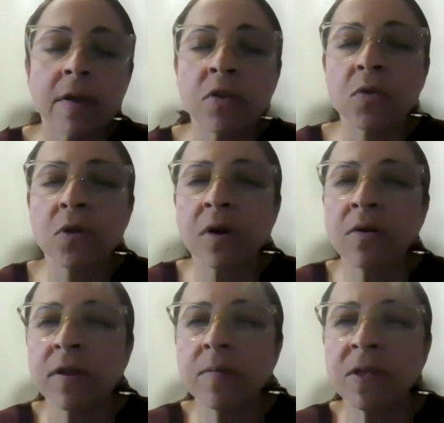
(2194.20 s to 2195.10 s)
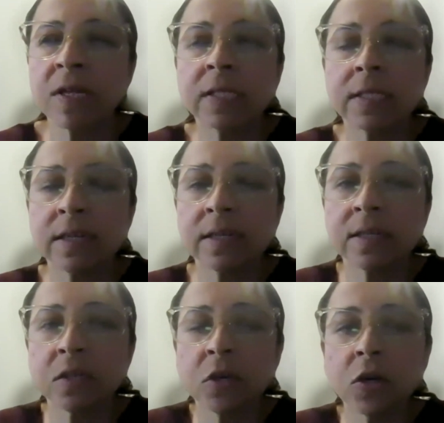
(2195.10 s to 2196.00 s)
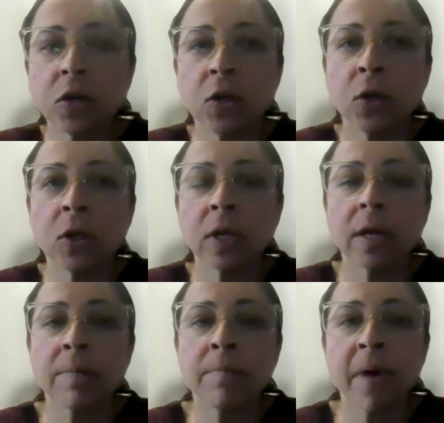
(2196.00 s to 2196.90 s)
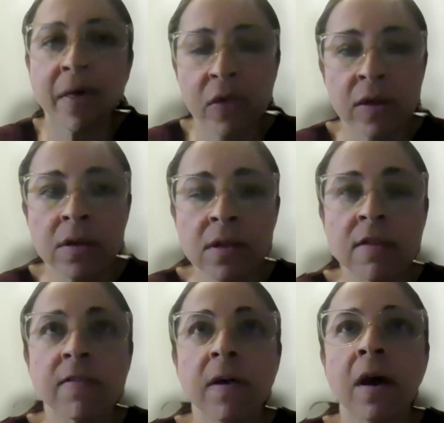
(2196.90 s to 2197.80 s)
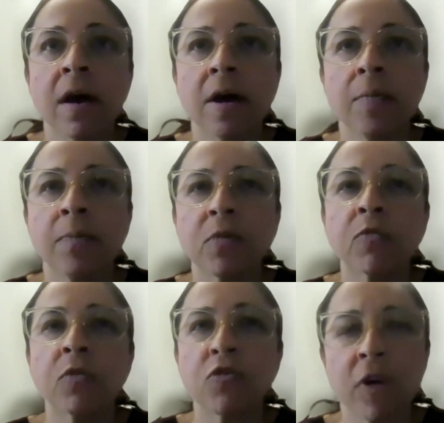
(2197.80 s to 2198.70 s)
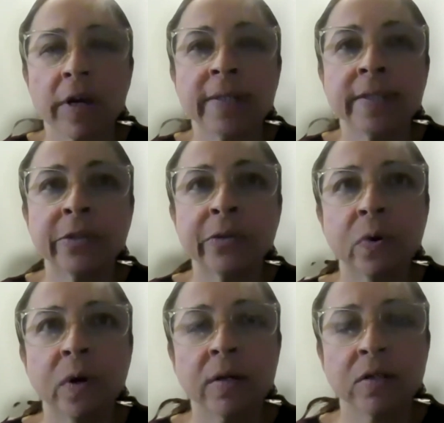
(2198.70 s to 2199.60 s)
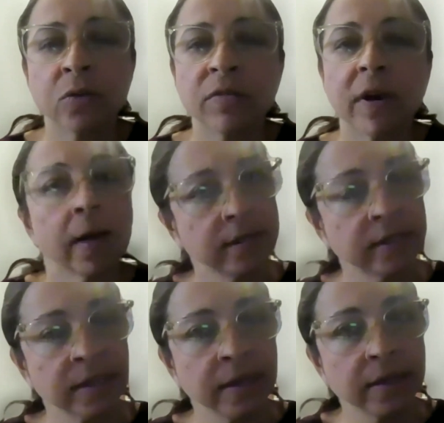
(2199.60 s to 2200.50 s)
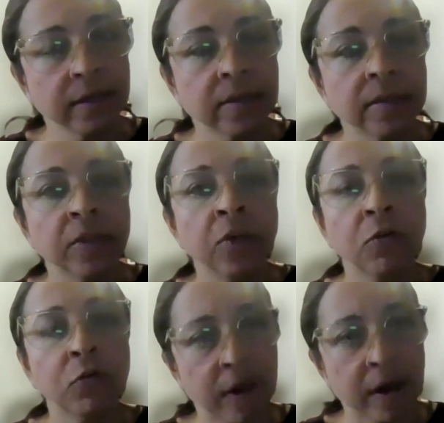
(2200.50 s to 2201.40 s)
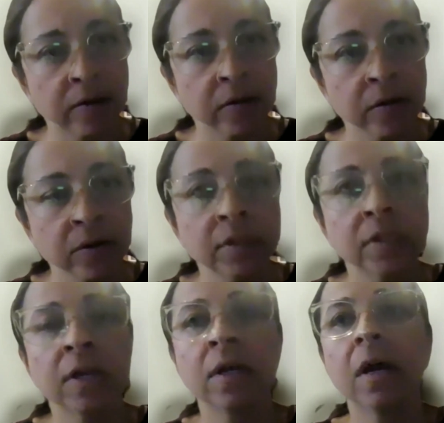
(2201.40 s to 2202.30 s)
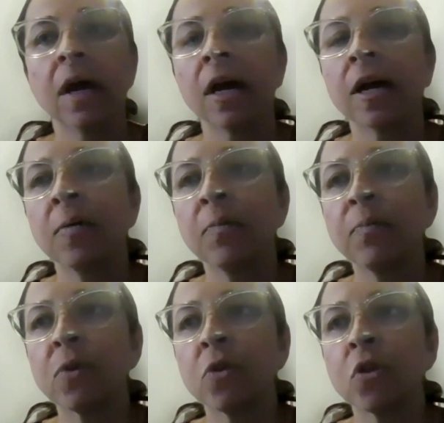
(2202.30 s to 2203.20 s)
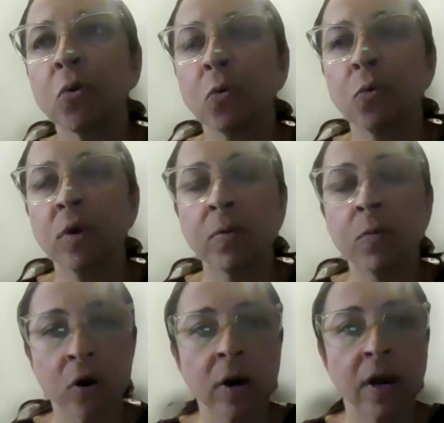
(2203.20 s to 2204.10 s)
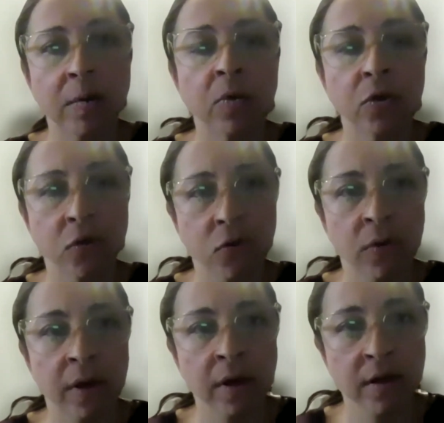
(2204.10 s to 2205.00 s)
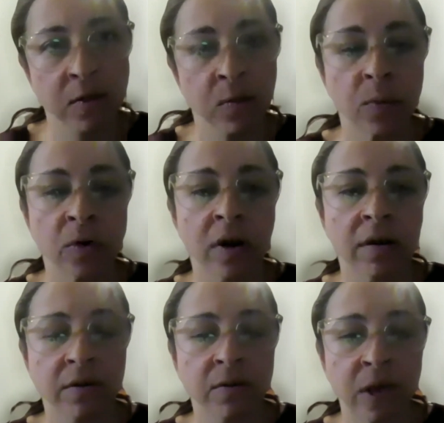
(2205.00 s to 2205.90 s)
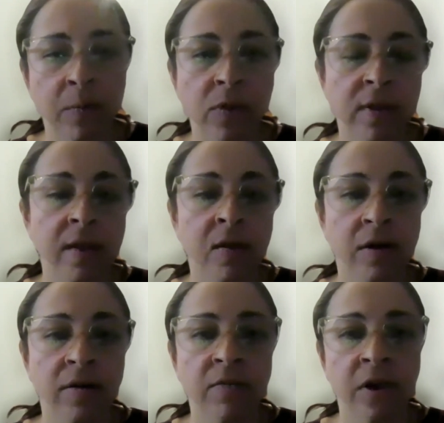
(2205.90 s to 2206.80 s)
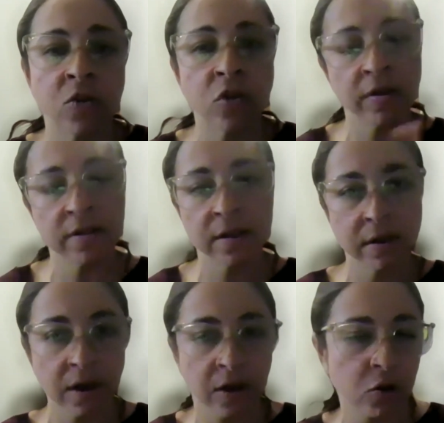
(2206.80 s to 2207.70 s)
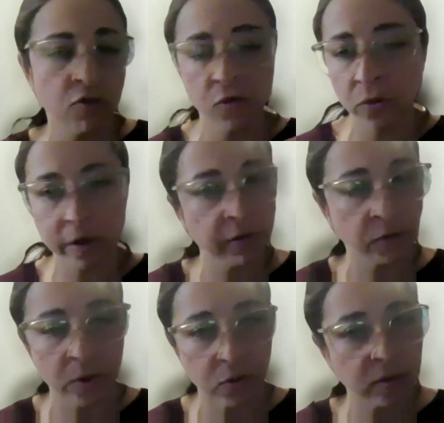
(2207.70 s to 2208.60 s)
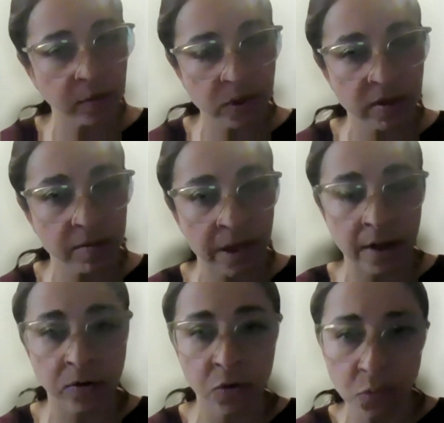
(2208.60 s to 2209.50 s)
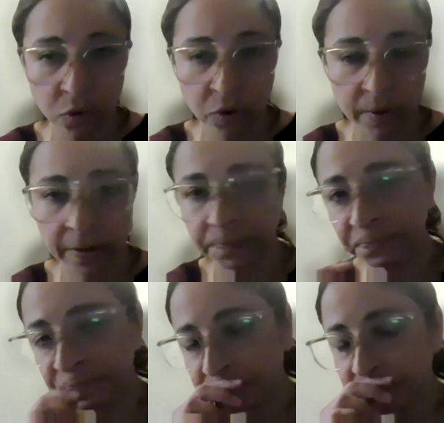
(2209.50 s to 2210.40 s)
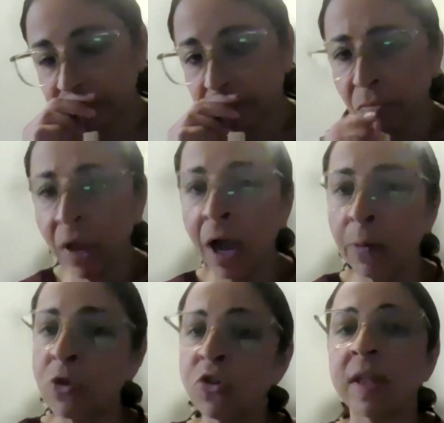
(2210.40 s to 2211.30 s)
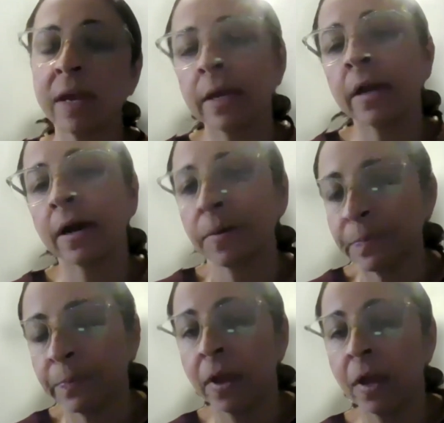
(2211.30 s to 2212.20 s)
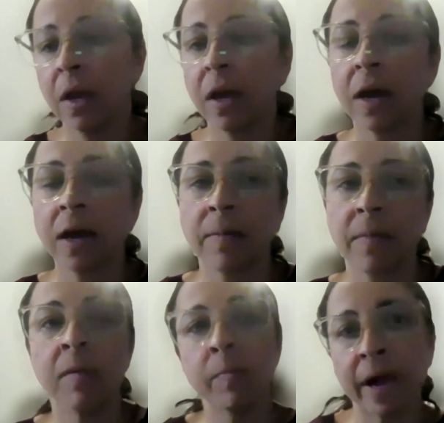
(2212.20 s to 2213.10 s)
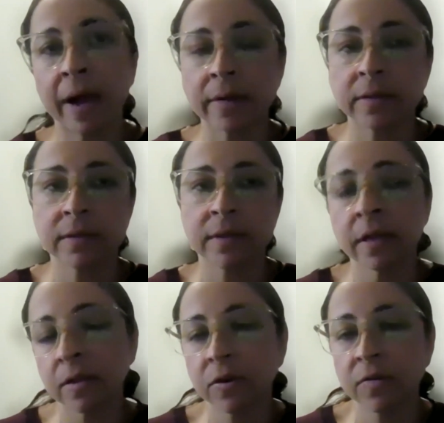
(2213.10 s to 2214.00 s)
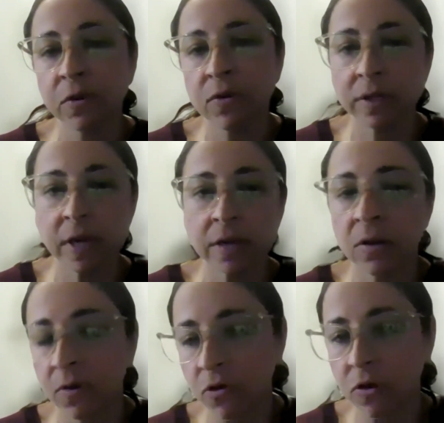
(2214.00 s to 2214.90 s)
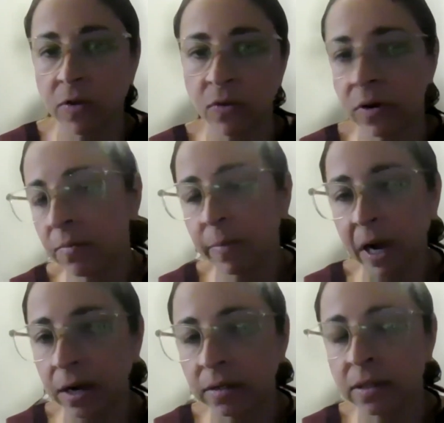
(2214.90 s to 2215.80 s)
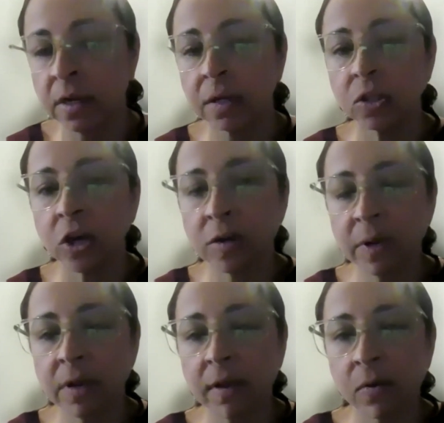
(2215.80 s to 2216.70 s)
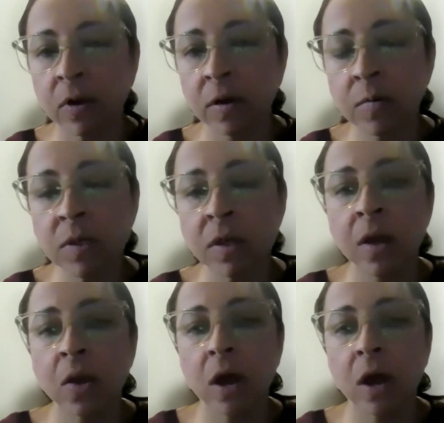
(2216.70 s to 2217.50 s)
yeah, so there are some statistical methods for trying to sort of isolate, factors. So we were able to do that. So we were able to say kind of adjusting, controlling for whether someone's a man or a woman. How much does income impact likelihood of using technologies or impact diabetes outcomes?